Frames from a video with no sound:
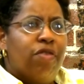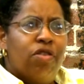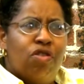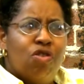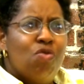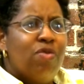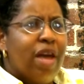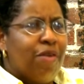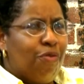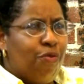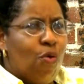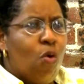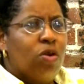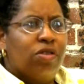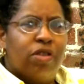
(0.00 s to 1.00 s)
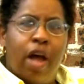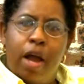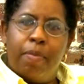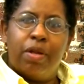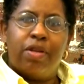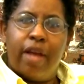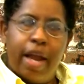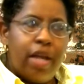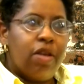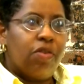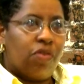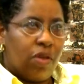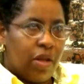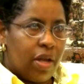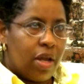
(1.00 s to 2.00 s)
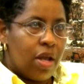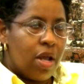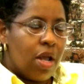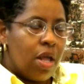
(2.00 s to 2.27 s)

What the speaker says: to do that for simultaneously.